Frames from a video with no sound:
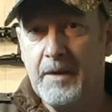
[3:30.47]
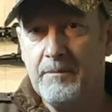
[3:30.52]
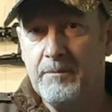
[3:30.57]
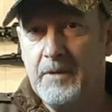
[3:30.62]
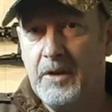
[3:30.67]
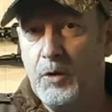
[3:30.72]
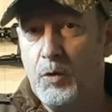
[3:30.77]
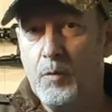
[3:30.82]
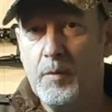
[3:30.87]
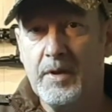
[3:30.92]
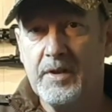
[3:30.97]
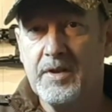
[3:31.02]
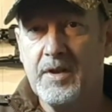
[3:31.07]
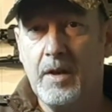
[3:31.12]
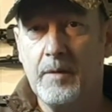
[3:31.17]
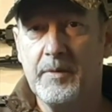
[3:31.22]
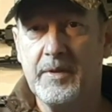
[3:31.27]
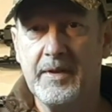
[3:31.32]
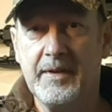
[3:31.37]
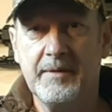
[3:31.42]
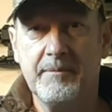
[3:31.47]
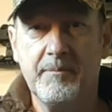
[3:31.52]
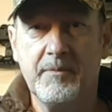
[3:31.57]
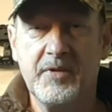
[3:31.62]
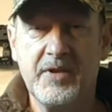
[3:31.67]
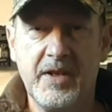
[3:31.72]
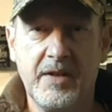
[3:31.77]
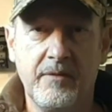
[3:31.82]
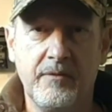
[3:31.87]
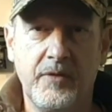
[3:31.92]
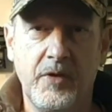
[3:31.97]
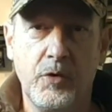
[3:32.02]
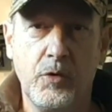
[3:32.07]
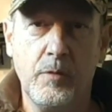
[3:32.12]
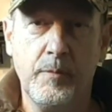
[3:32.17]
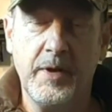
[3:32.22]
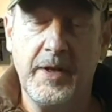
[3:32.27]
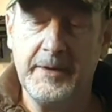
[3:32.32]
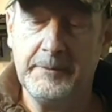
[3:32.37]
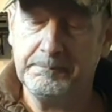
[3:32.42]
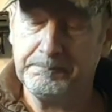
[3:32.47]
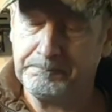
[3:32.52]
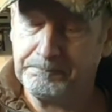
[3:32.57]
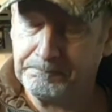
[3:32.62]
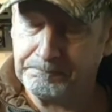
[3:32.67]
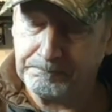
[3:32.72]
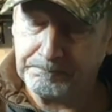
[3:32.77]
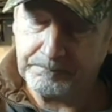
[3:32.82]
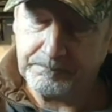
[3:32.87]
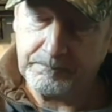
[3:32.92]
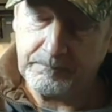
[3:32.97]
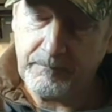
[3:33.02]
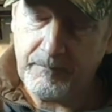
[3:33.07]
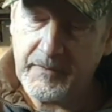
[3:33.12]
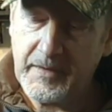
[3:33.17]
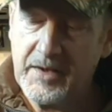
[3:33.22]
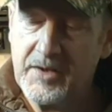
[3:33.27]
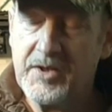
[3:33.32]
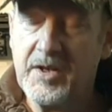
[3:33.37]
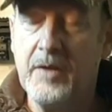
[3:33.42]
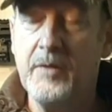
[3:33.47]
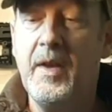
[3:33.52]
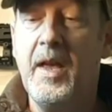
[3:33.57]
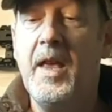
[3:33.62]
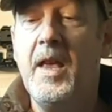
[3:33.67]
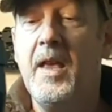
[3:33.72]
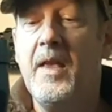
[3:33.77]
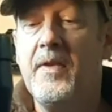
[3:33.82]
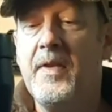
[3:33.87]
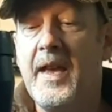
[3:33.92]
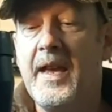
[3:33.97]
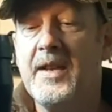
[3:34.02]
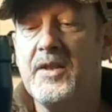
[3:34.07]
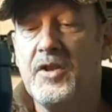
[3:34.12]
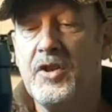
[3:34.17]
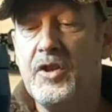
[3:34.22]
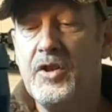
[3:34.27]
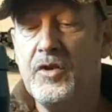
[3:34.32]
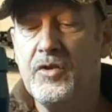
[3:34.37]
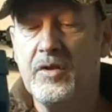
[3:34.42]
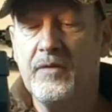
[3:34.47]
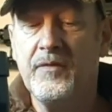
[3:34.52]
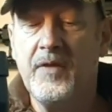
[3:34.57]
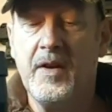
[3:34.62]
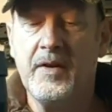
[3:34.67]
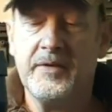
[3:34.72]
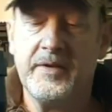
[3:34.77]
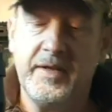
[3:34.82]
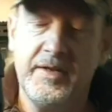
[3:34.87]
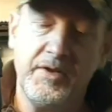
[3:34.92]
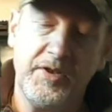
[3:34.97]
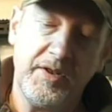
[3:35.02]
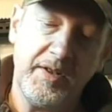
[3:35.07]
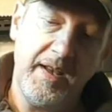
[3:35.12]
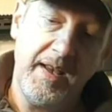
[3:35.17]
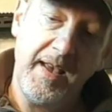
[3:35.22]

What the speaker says: Nearly all my scopes are second focal plane, so that is a huge advantage.